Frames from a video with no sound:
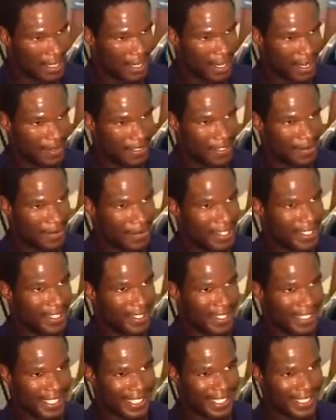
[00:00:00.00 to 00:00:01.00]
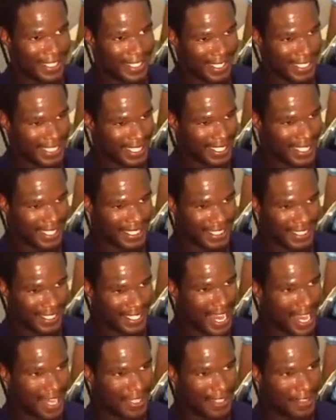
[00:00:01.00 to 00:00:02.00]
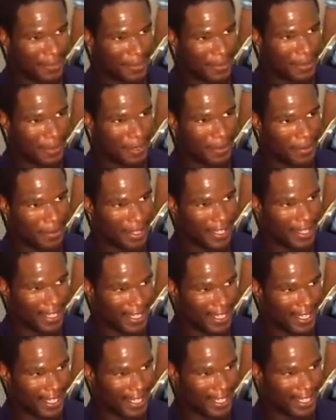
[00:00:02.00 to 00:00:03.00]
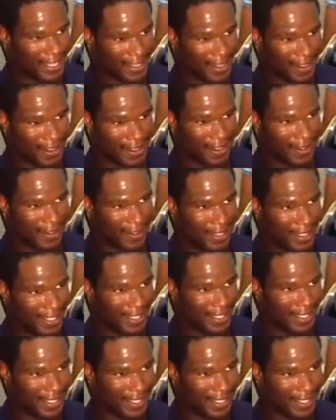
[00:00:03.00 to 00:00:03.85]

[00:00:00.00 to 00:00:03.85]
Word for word: I mean, the biggest thing is like he's a college football player, like all of us.